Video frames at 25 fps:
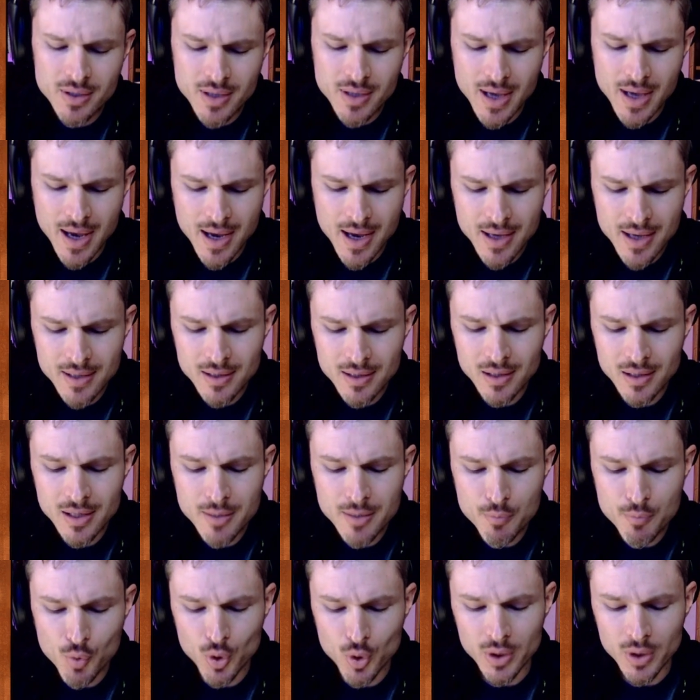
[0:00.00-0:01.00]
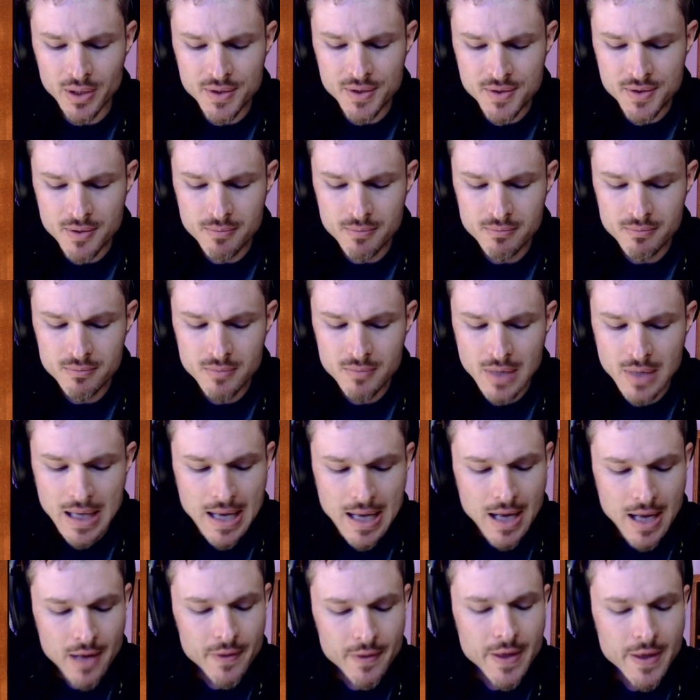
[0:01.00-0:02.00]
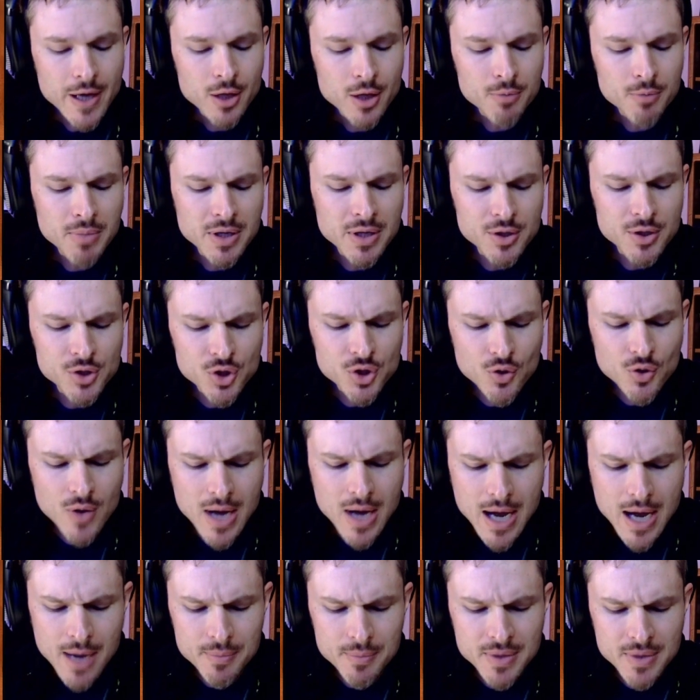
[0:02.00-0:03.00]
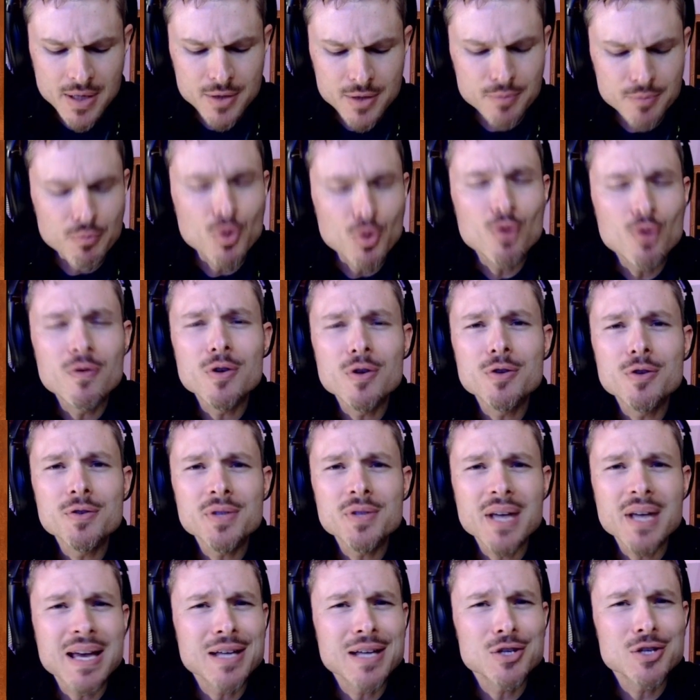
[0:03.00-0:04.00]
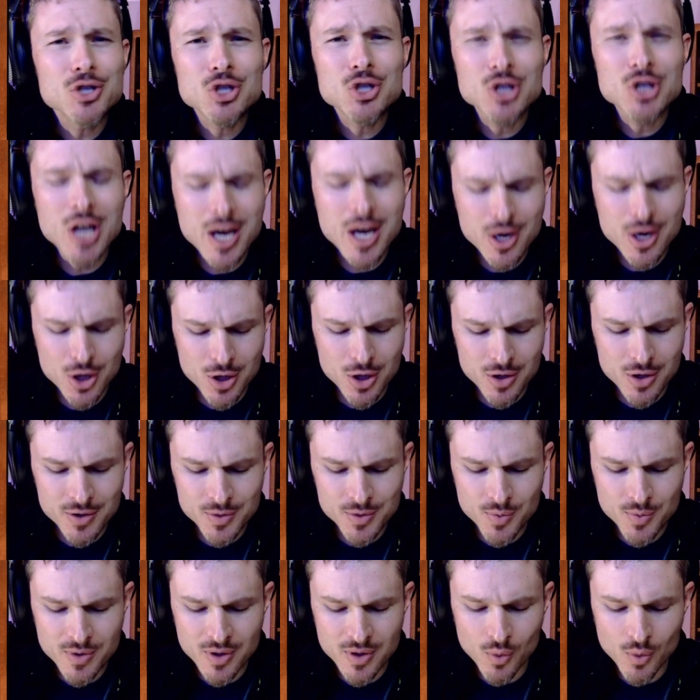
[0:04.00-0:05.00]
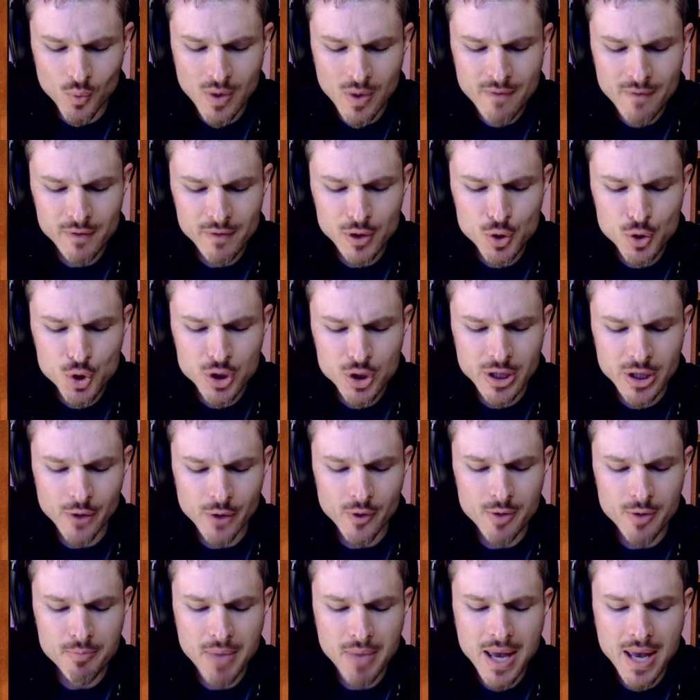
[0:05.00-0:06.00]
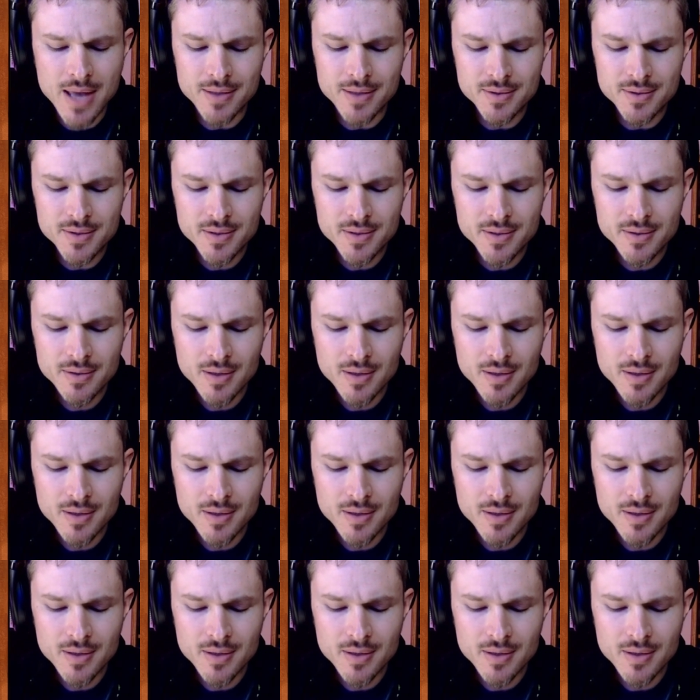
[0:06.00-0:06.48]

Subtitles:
and liberalism. They could be described as movers and shakers with a revolutionary bent,